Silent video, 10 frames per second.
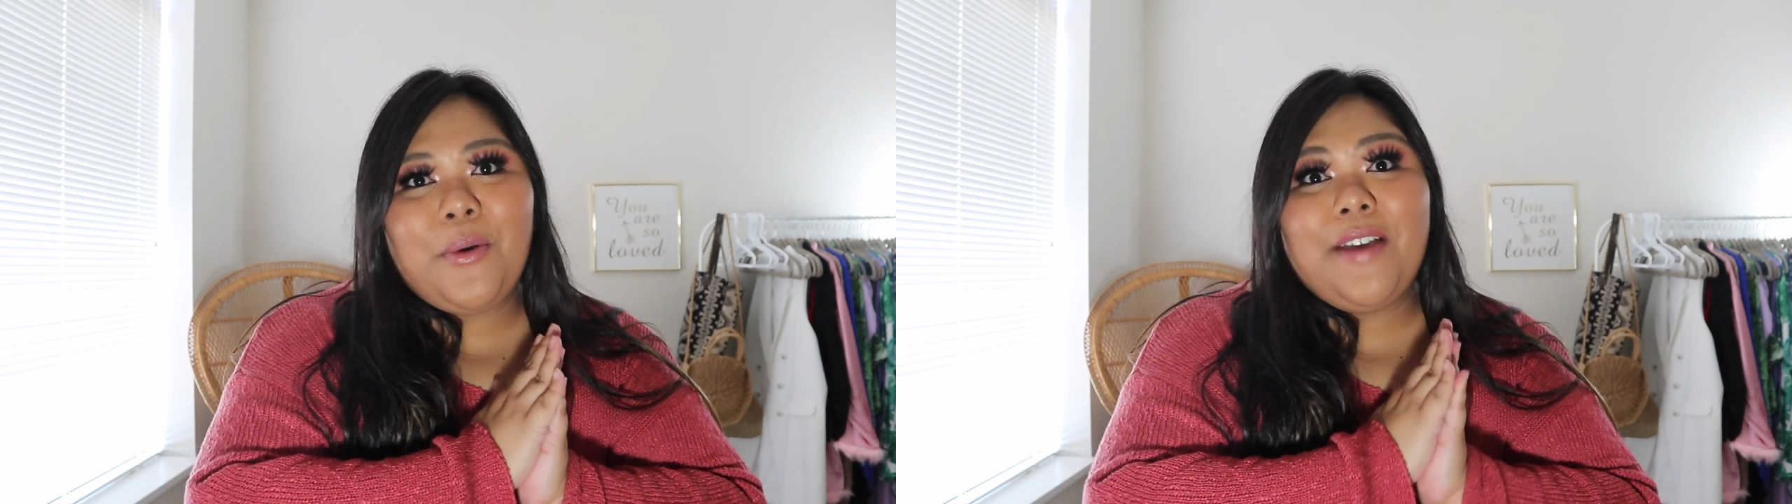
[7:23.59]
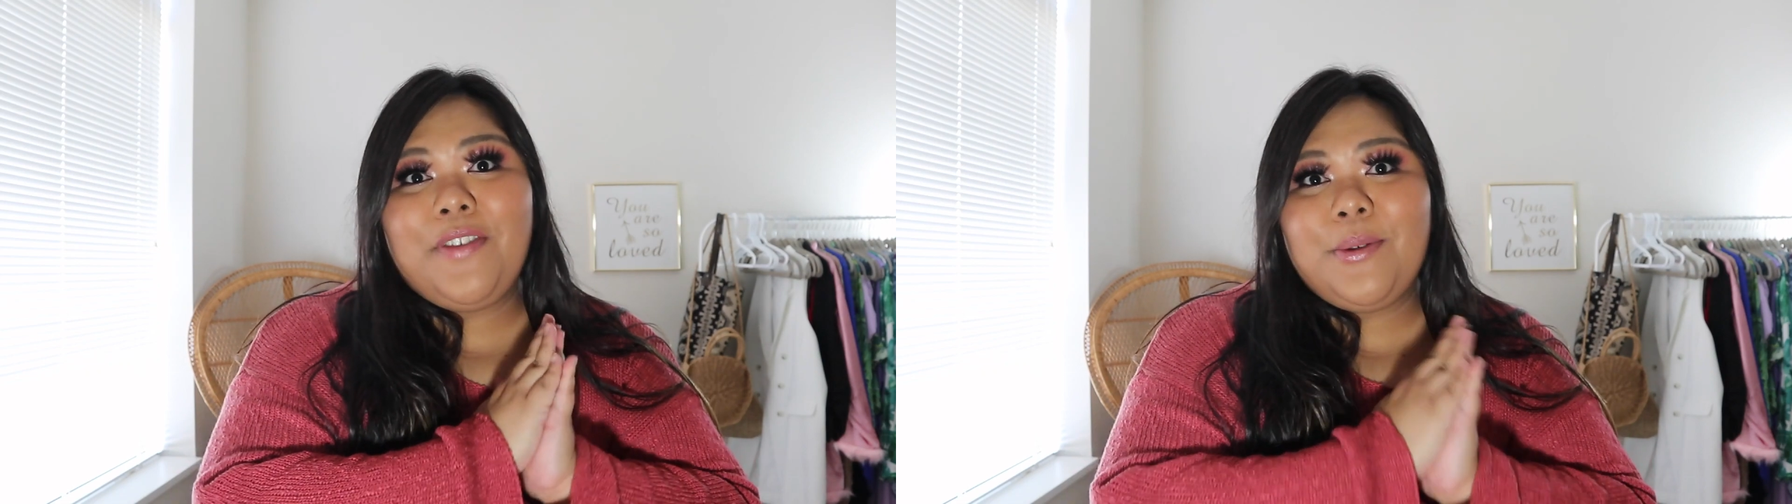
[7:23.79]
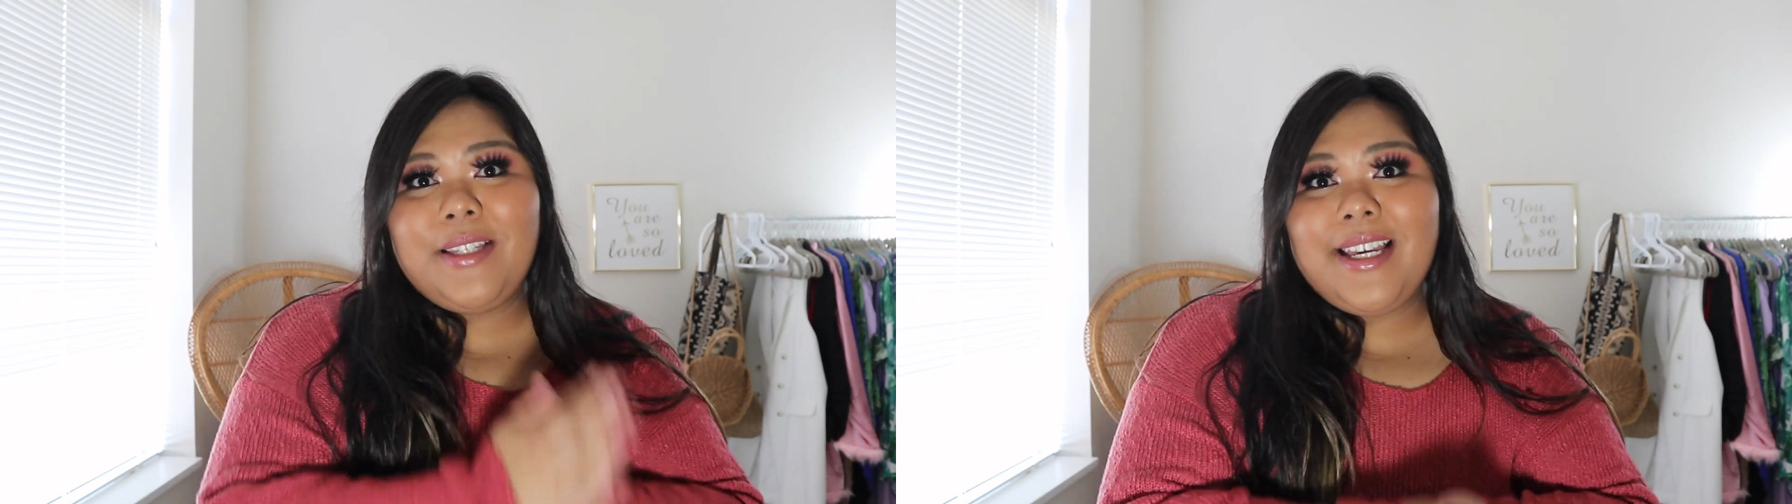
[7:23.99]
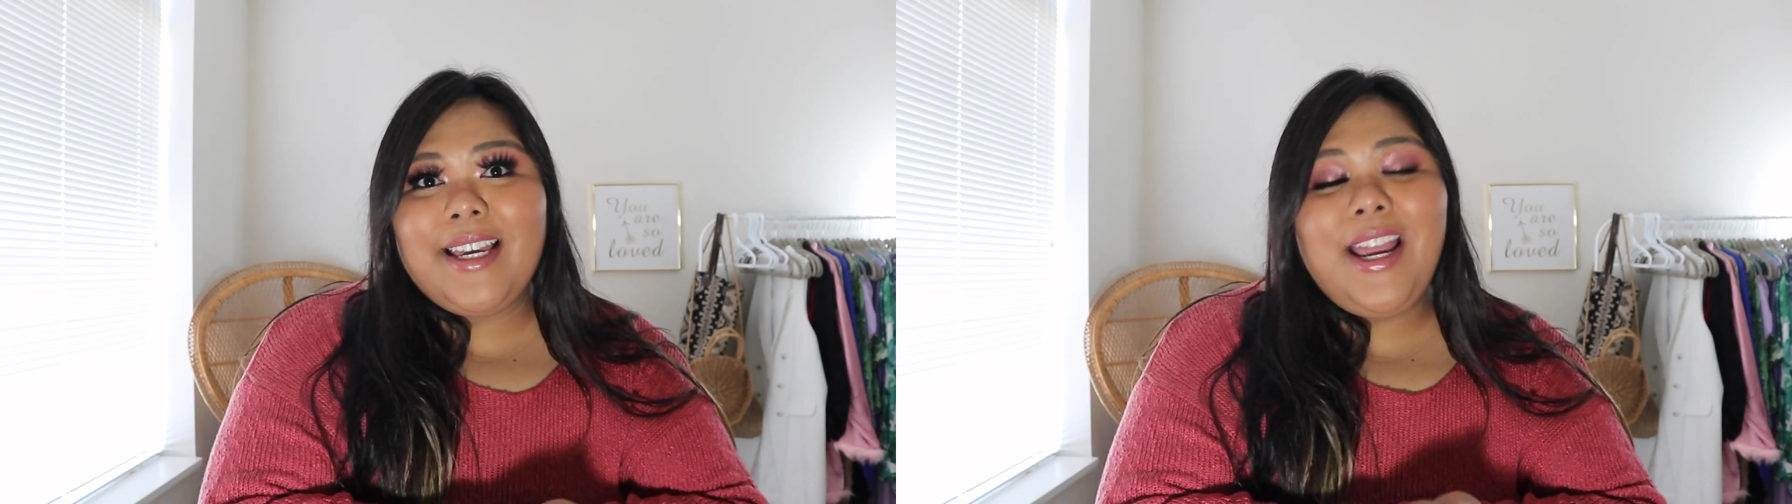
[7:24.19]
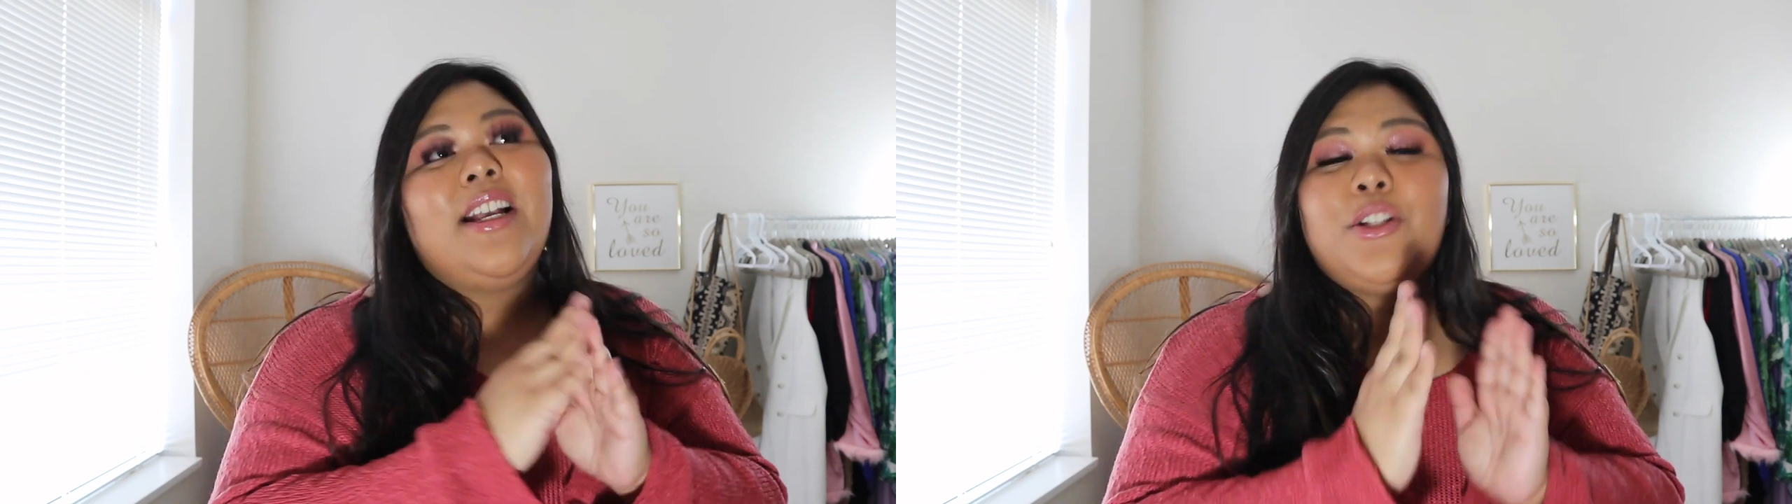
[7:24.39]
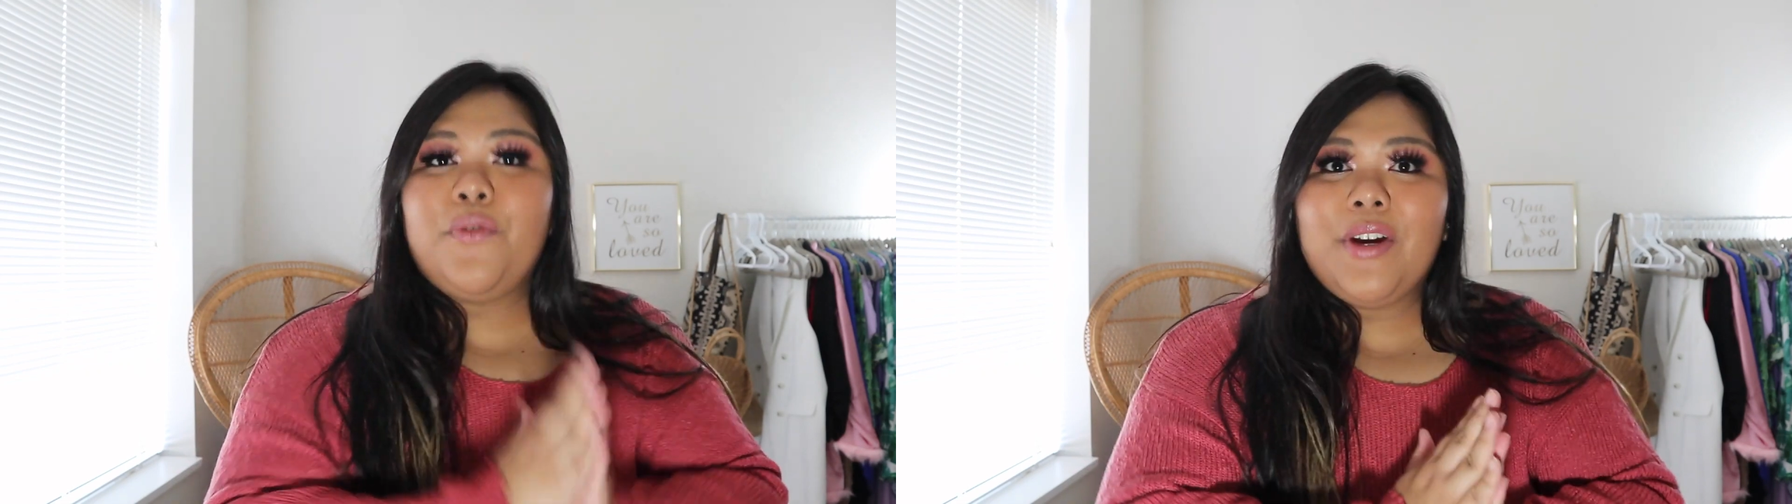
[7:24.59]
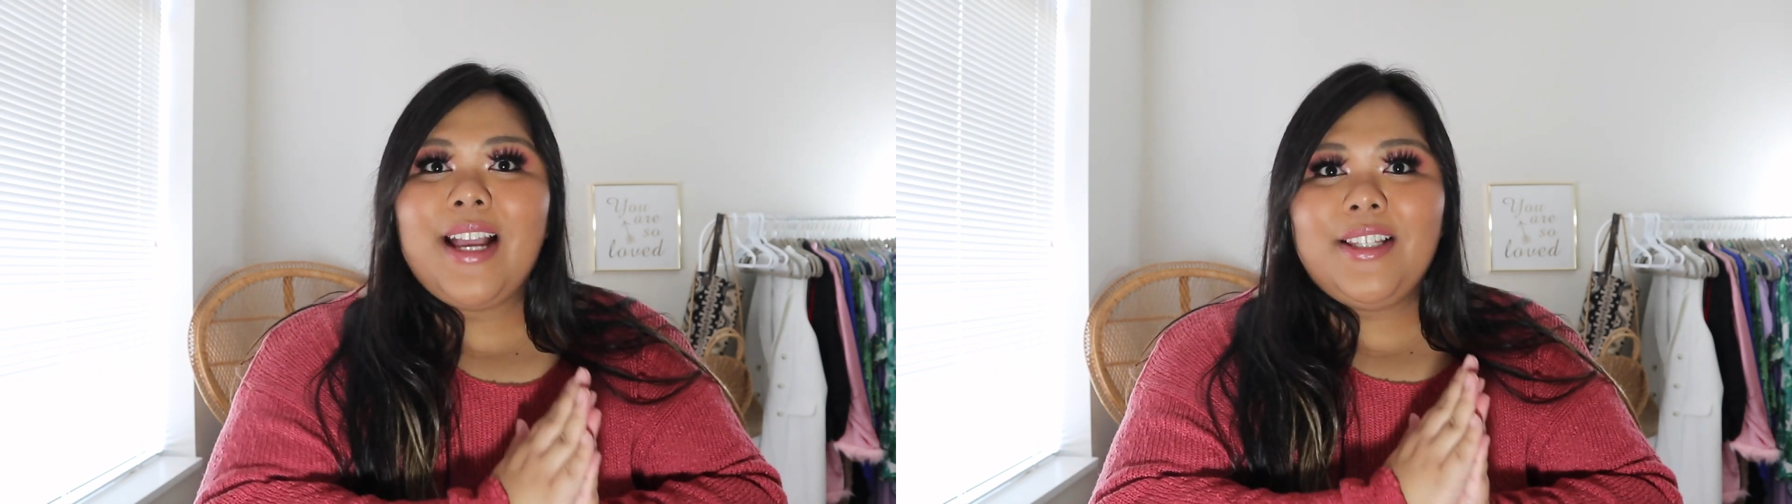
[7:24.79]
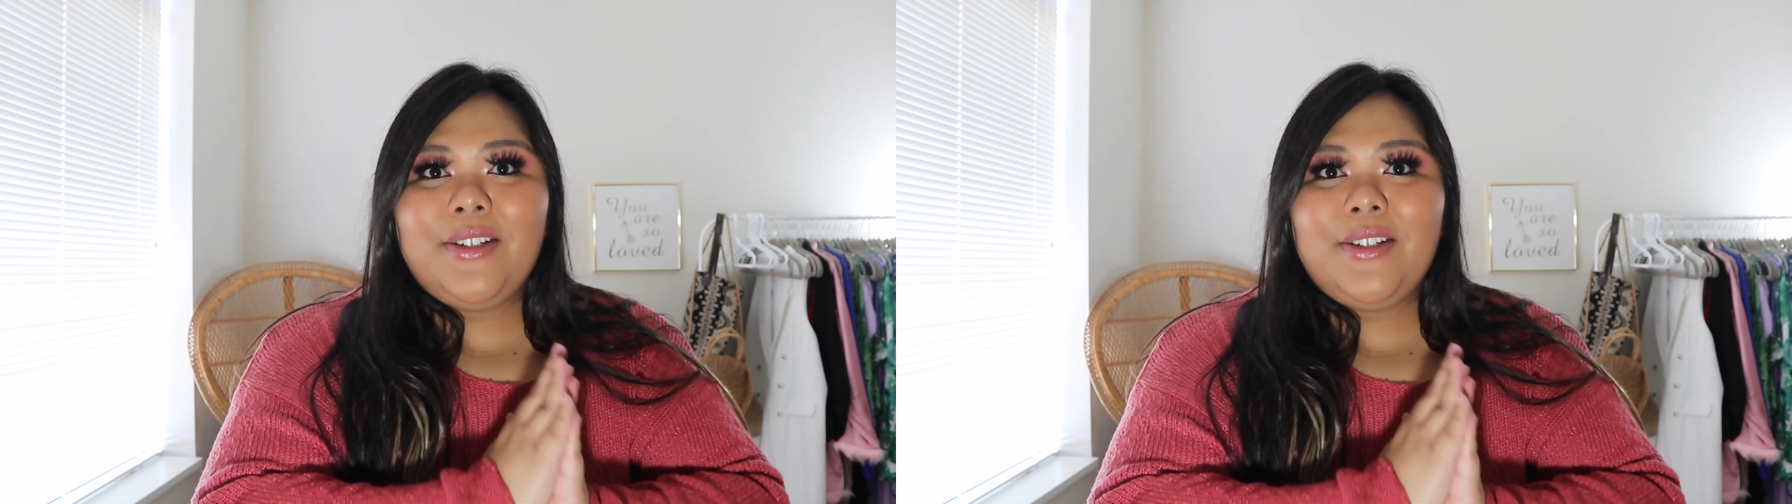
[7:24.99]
If you did, don't forget